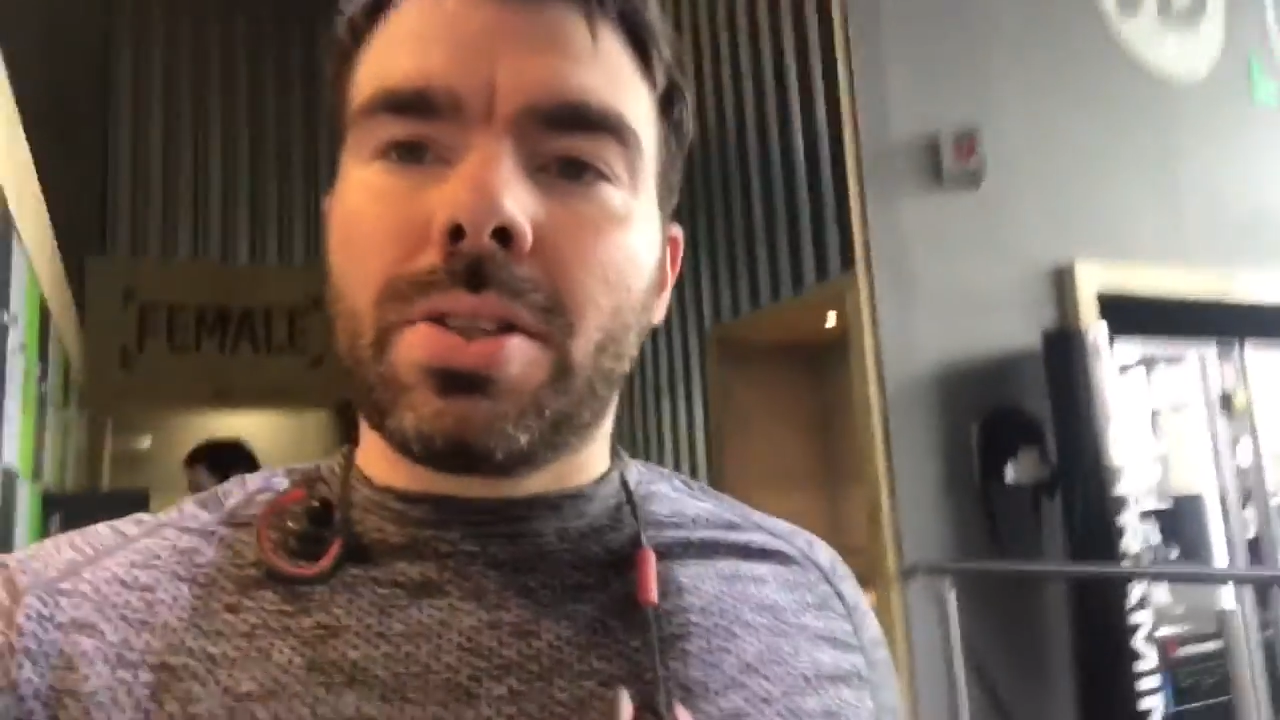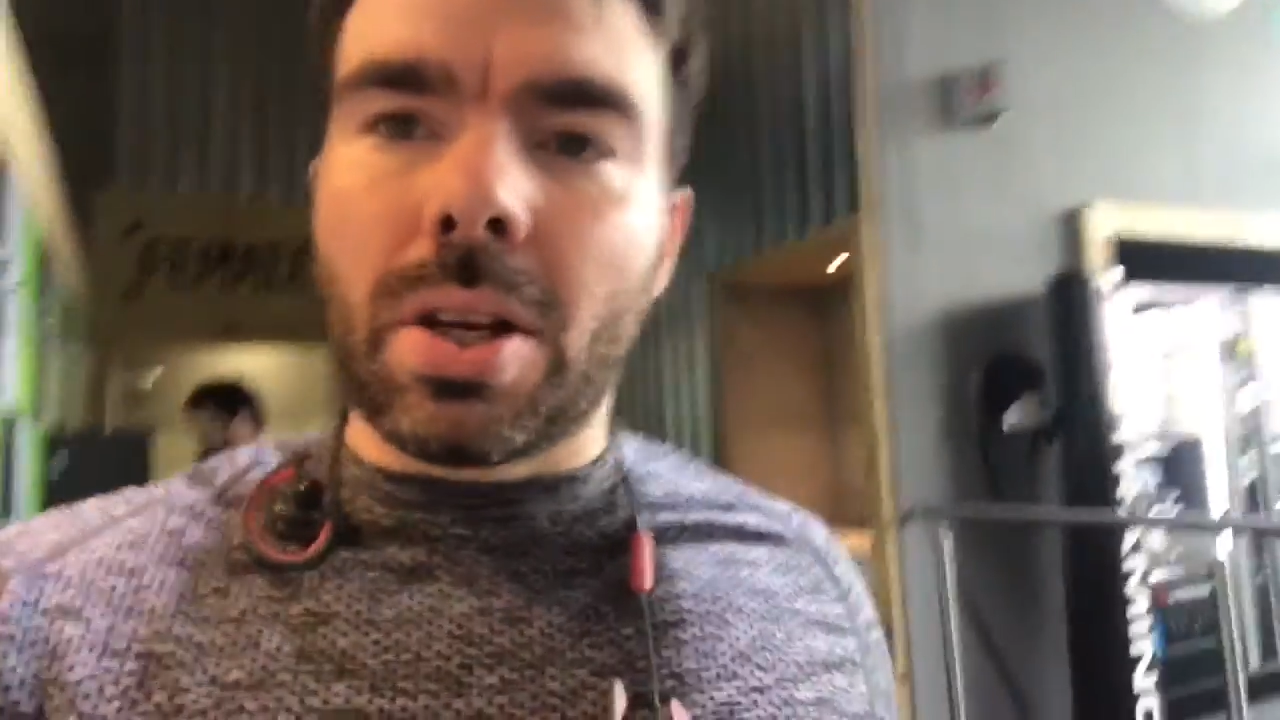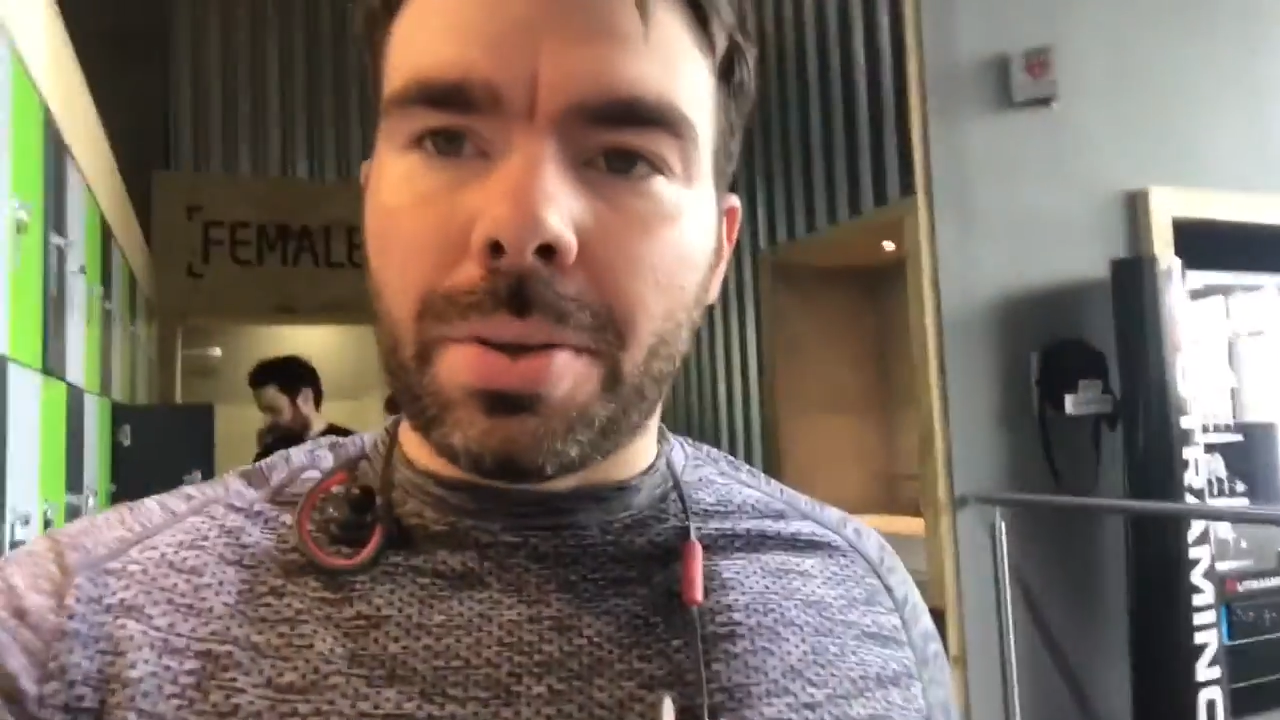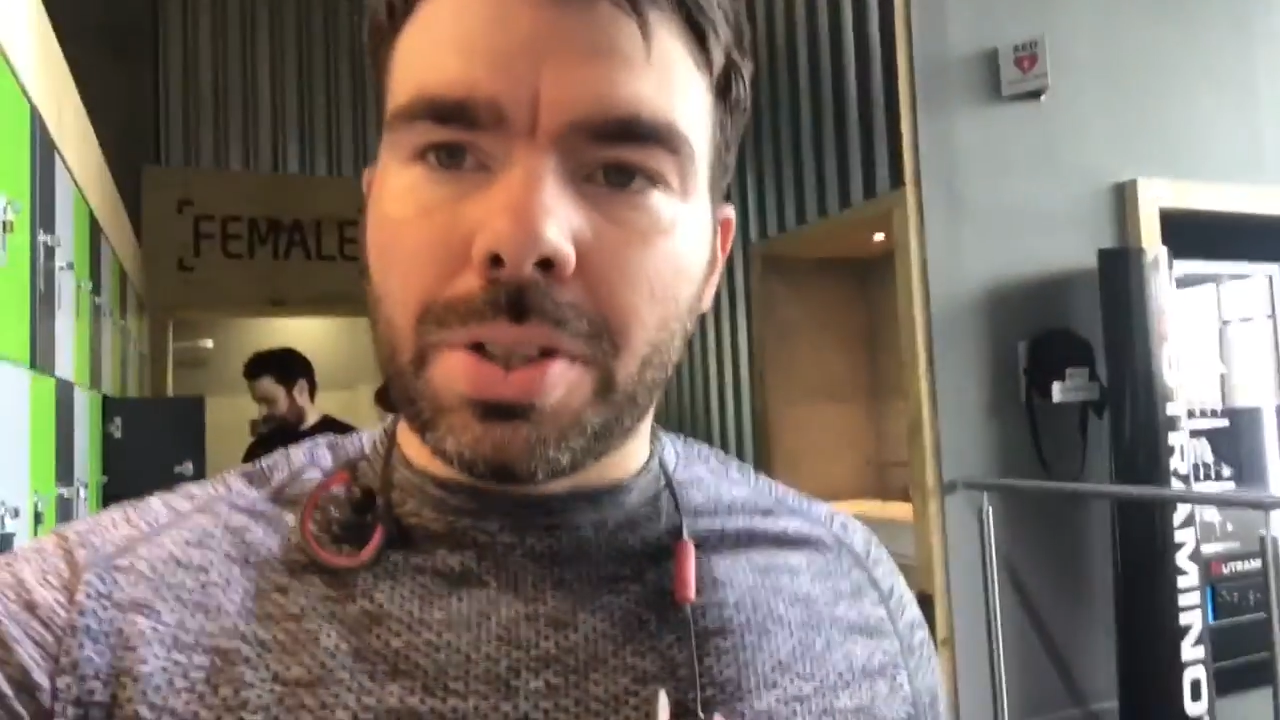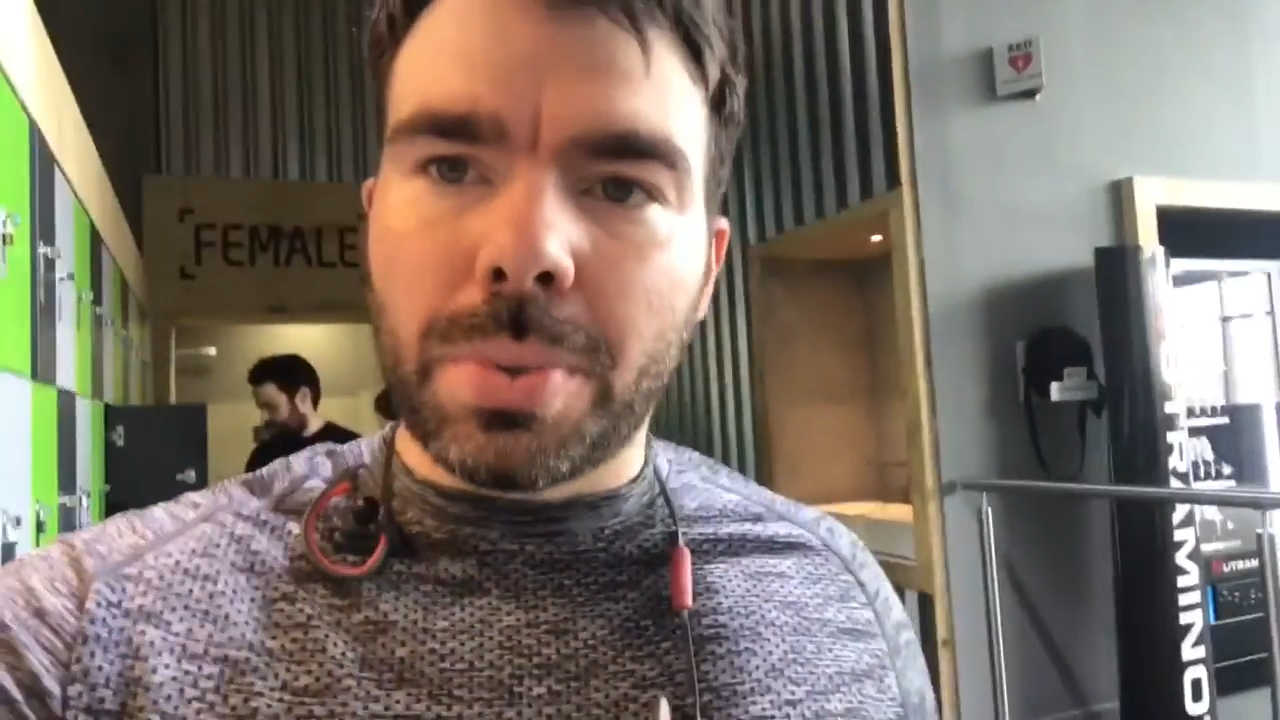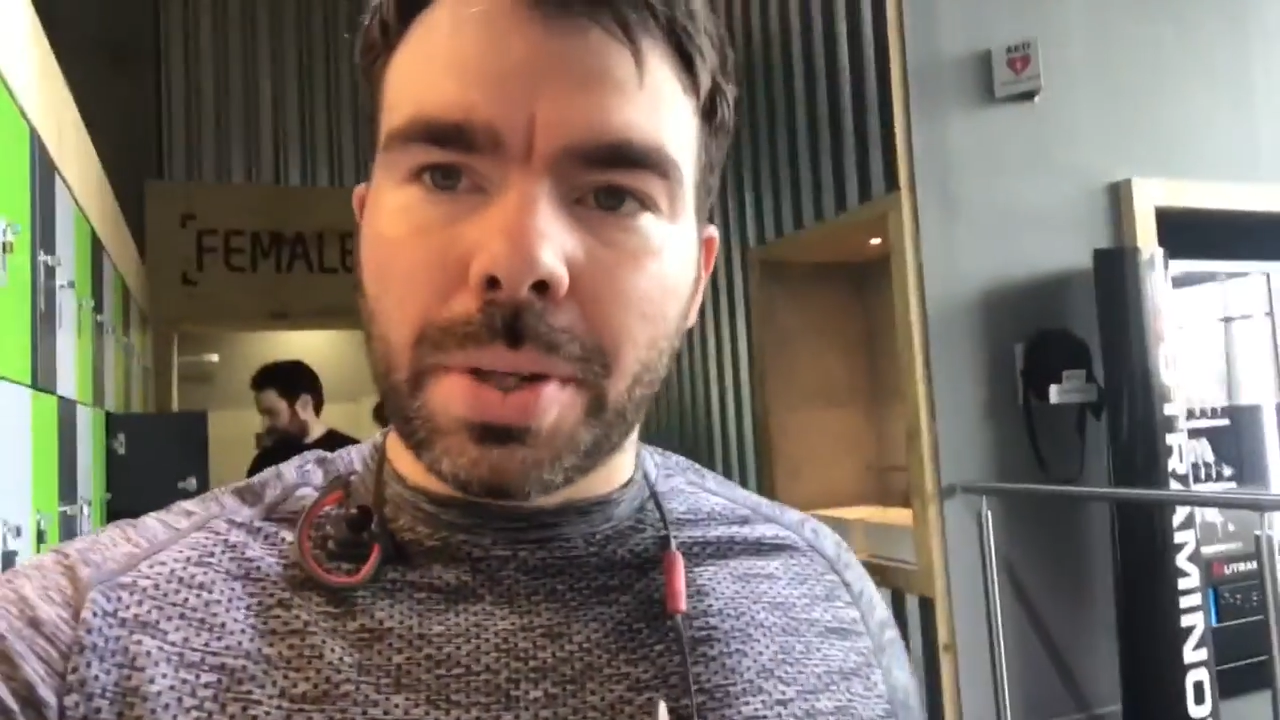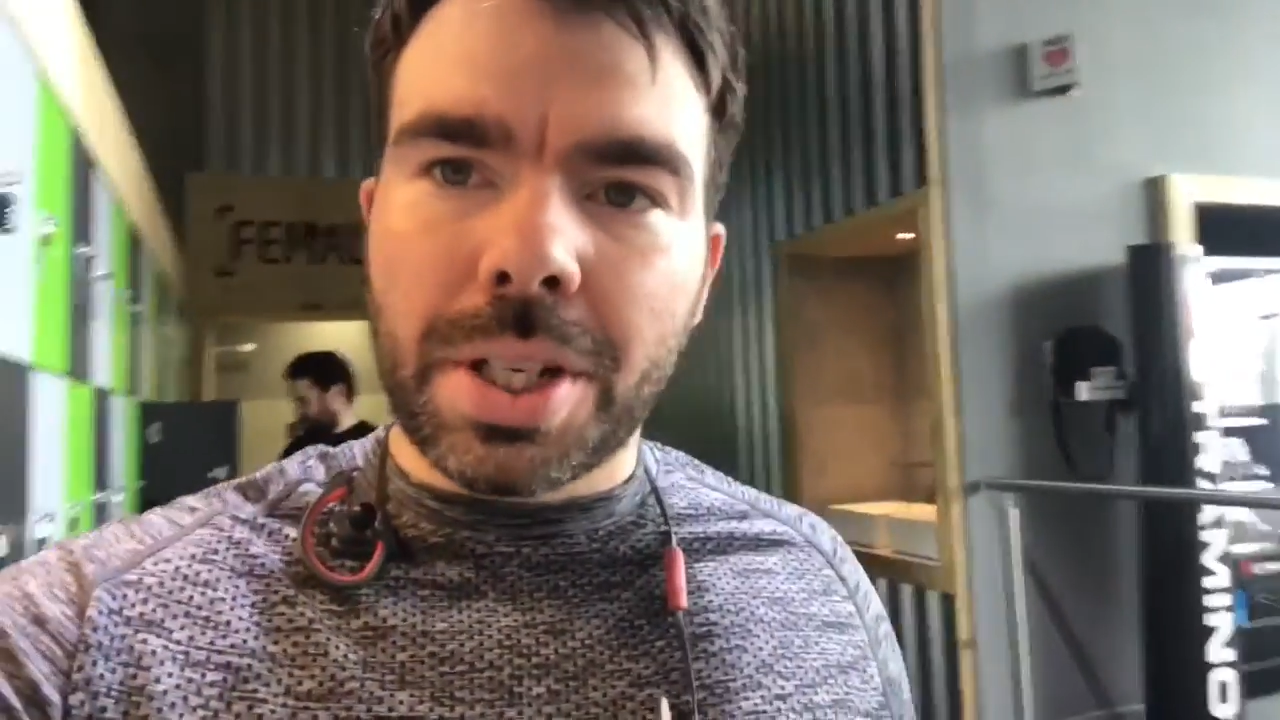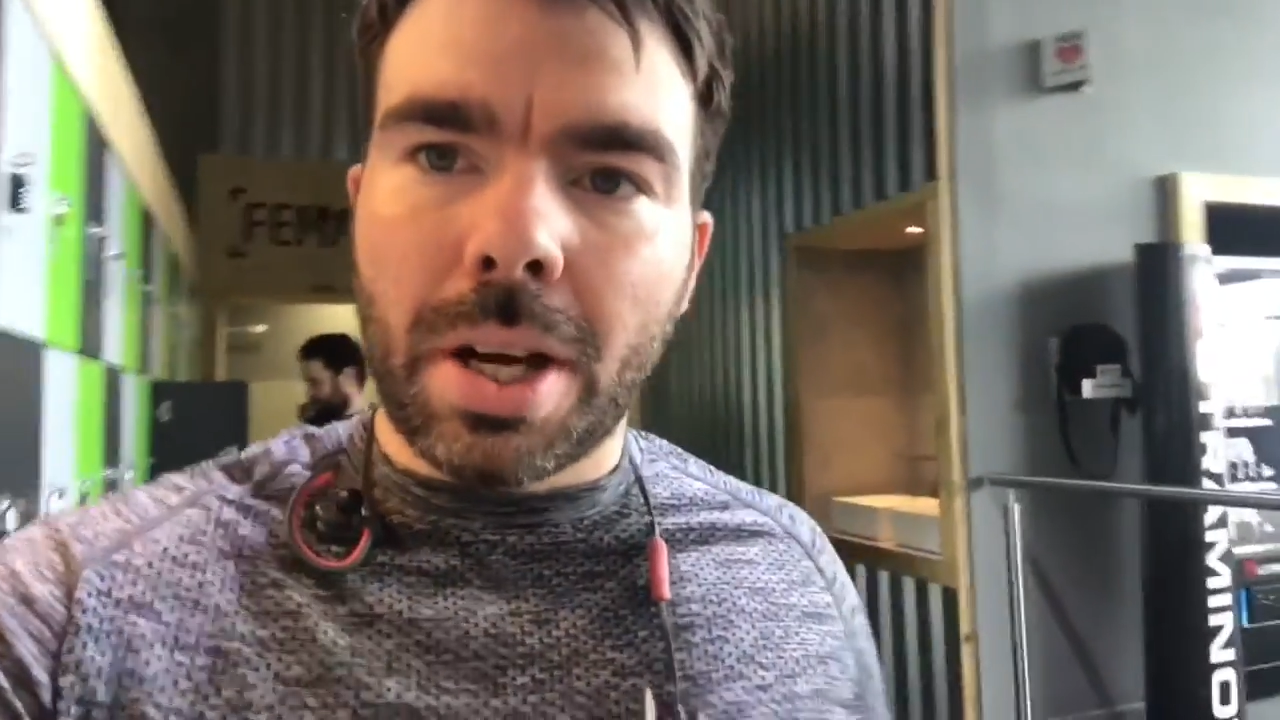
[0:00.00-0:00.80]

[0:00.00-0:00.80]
time to switch